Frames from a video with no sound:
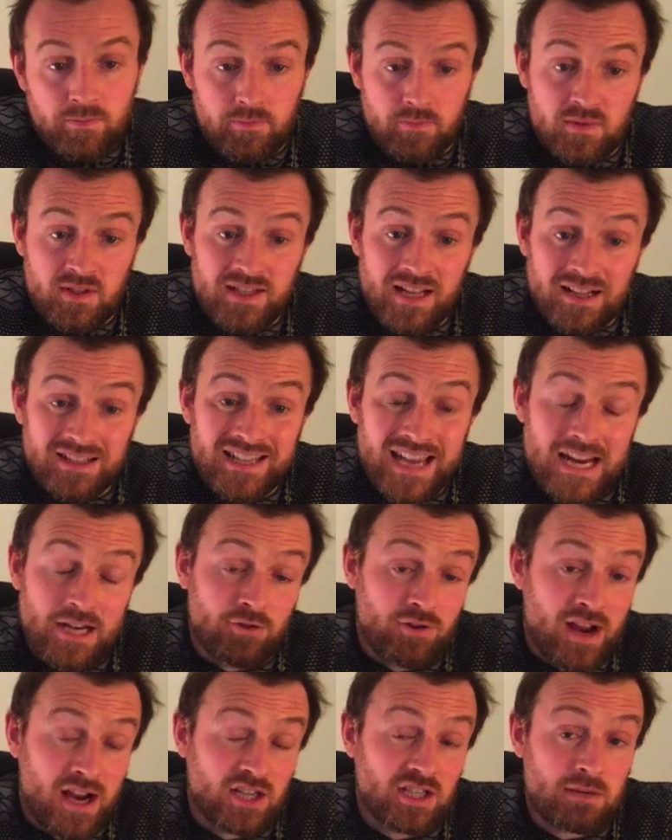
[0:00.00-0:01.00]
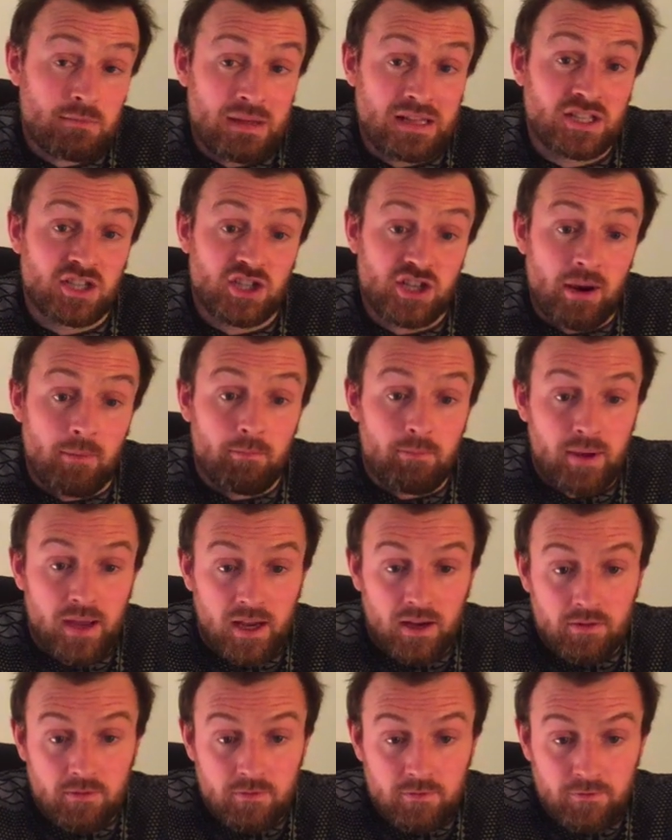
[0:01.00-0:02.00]
Saltatory actually means
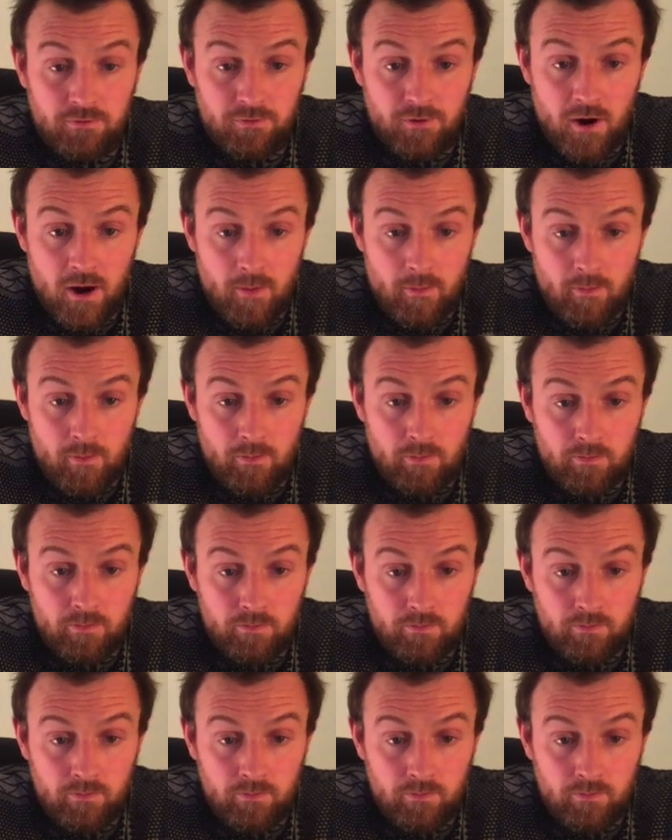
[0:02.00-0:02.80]
jumping from